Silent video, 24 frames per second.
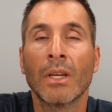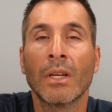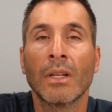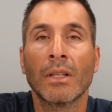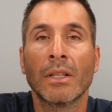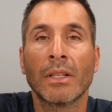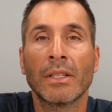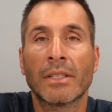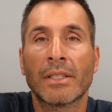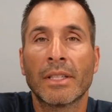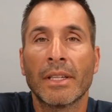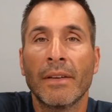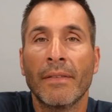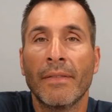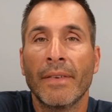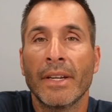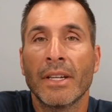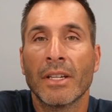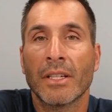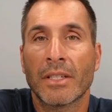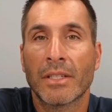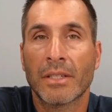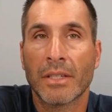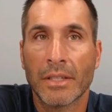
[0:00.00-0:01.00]
Let's dive
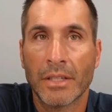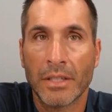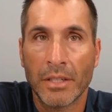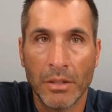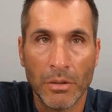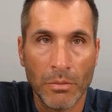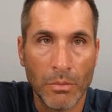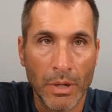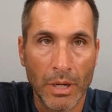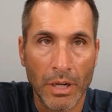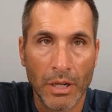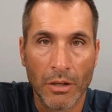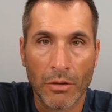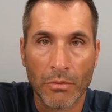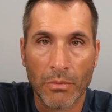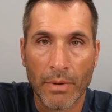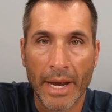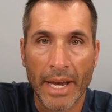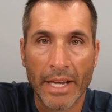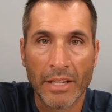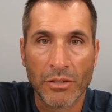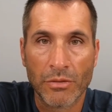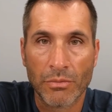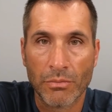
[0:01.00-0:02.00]
into to uh,
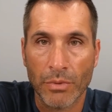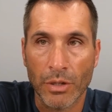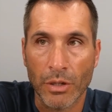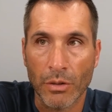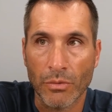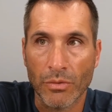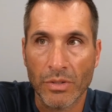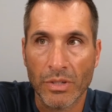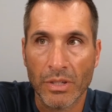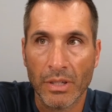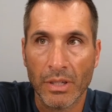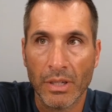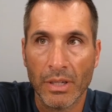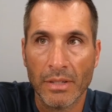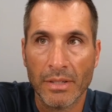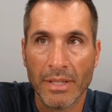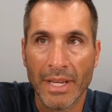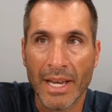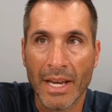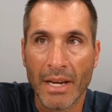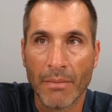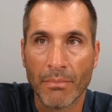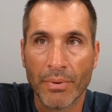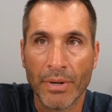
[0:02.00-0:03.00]
grassroots. Is
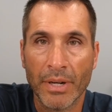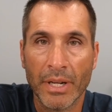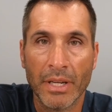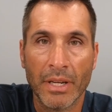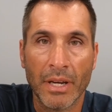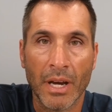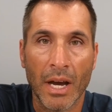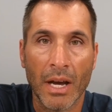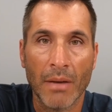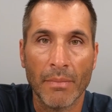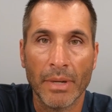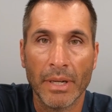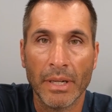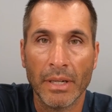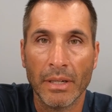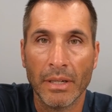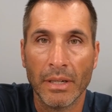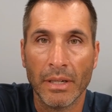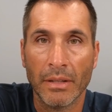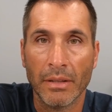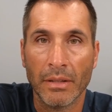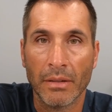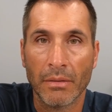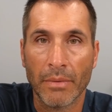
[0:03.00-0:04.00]
that pretty common
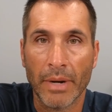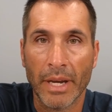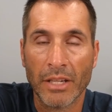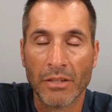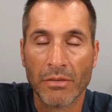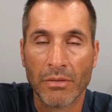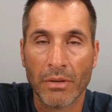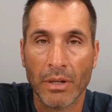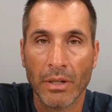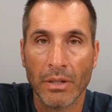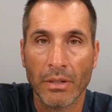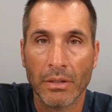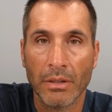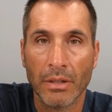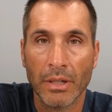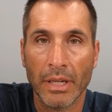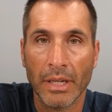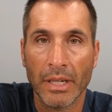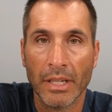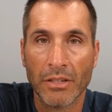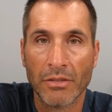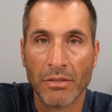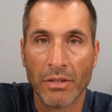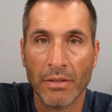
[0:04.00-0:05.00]
in the restaurant
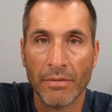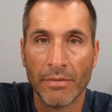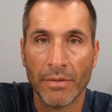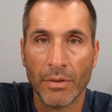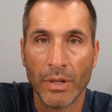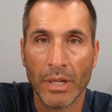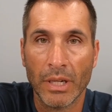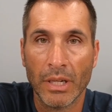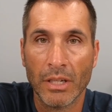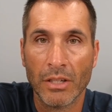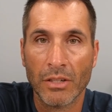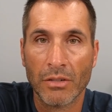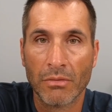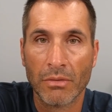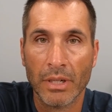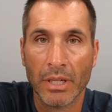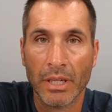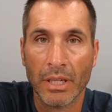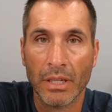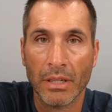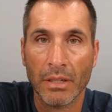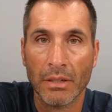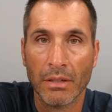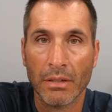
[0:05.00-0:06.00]
industry, food
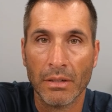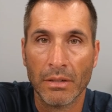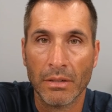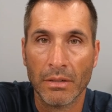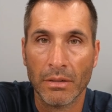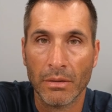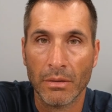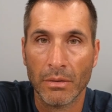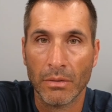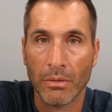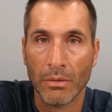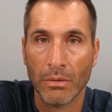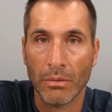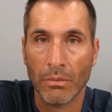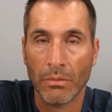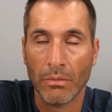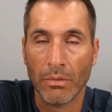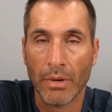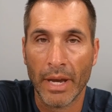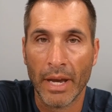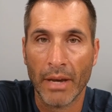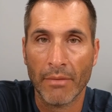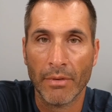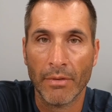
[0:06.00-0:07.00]
industry, to
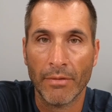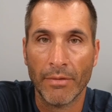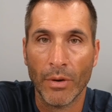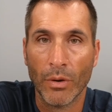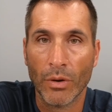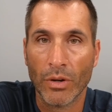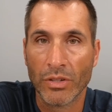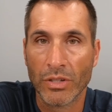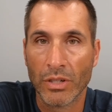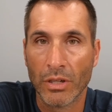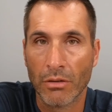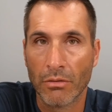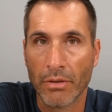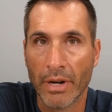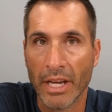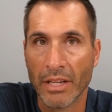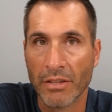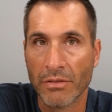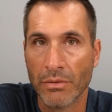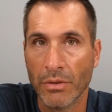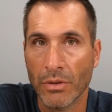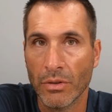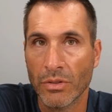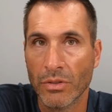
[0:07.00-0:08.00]
have a focus on
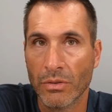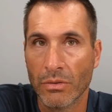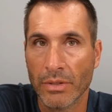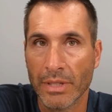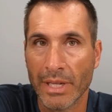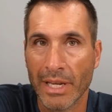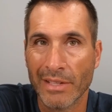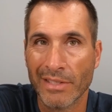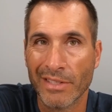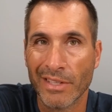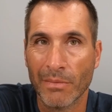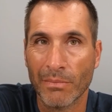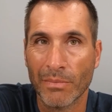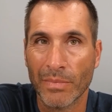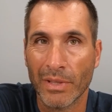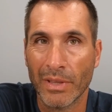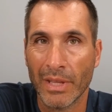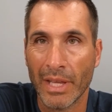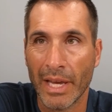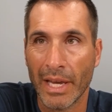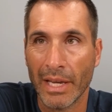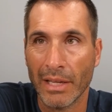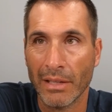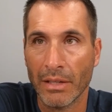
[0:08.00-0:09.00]
grassroots? Or is that something
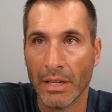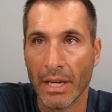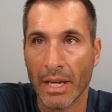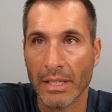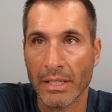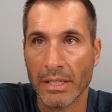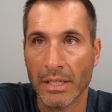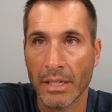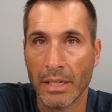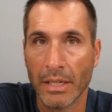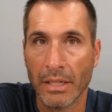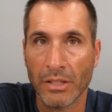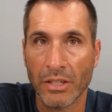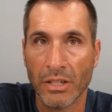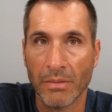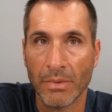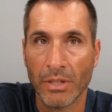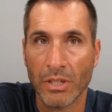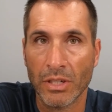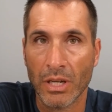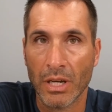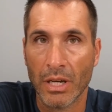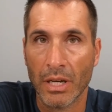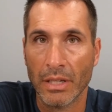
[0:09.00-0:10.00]
that you guys did at Jimmy
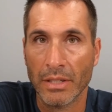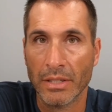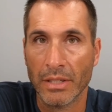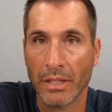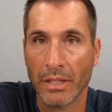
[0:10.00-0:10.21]
John's